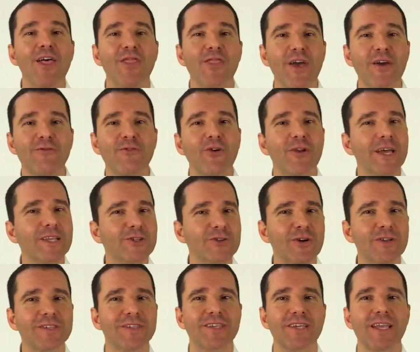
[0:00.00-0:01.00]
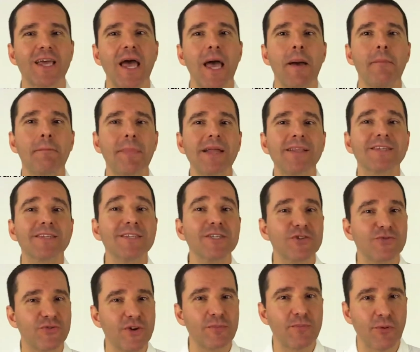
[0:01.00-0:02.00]
Therefore, let's consider a
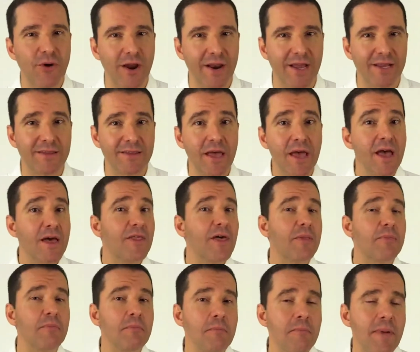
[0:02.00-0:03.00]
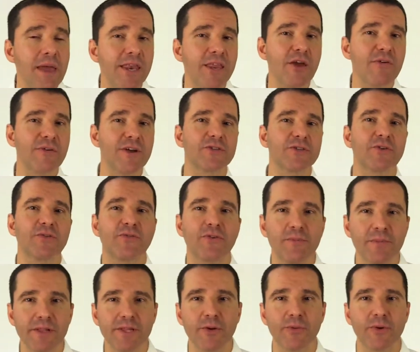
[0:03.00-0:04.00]
maintenance-free product that many of us are
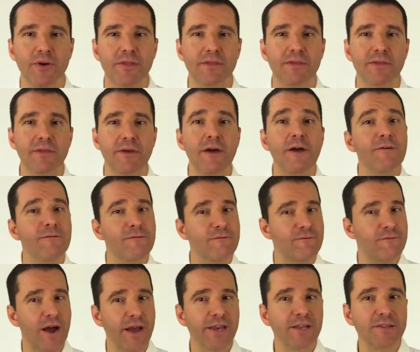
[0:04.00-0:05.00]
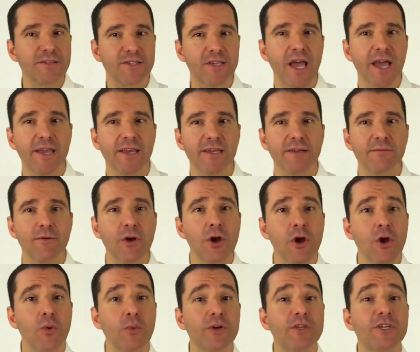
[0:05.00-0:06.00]
familiar with, vinyl siding,
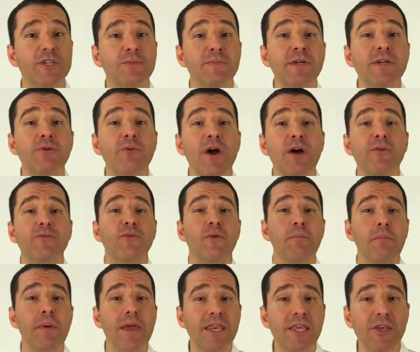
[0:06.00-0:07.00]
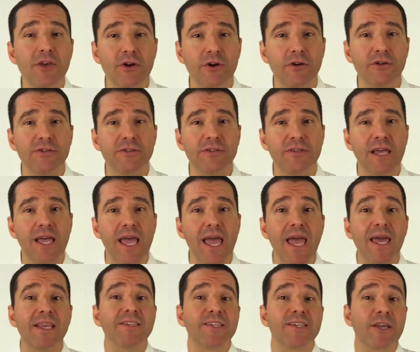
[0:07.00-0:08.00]
which has been around for many years
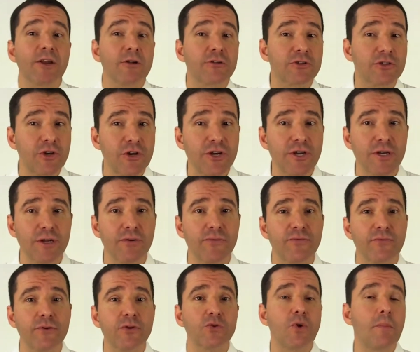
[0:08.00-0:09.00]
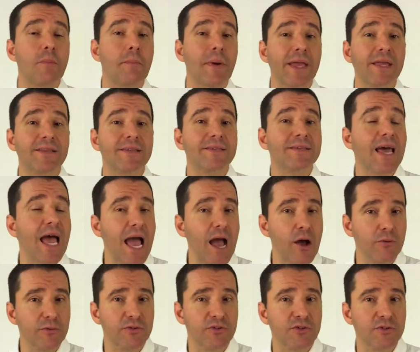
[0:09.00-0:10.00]
and is an alternative to a painted
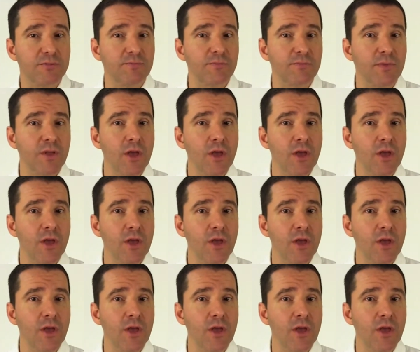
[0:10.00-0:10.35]
house,